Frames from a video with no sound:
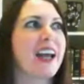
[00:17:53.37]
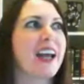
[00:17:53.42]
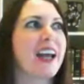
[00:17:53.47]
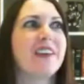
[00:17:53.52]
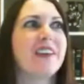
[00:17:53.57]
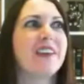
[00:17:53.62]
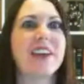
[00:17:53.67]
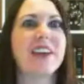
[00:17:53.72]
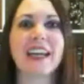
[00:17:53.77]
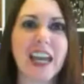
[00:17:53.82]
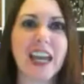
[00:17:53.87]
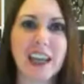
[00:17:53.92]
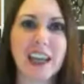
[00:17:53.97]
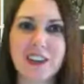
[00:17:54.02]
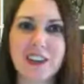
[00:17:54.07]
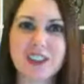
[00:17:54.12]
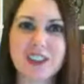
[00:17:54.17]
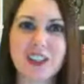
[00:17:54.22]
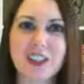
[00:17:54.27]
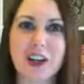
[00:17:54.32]
I'm like 8
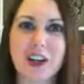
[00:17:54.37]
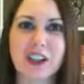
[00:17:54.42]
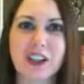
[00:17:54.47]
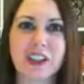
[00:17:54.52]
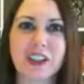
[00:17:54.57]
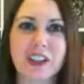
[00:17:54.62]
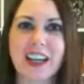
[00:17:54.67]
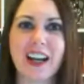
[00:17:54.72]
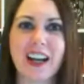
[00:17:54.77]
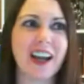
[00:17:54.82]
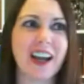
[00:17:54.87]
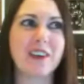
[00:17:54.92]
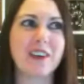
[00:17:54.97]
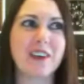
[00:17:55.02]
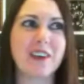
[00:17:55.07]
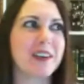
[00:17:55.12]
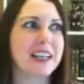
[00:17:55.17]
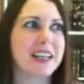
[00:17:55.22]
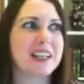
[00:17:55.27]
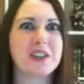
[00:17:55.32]
years old, and what
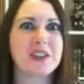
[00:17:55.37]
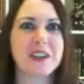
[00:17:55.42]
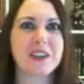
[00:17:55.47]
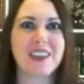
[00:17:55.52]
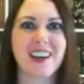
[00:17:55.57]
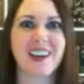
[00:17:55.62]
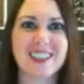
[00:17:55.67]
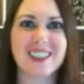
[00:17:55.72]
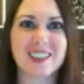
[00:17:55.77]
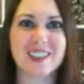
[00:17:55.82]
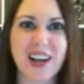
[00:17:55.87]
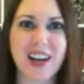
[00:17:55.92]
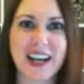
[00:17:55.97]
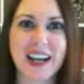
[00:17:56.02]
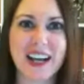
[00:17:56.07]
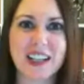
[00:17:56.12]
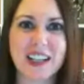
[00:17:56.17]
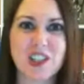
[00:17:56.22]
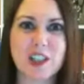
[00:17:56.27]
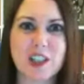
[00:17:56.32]
am I going to do with all these
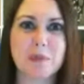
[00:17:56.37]
radishes?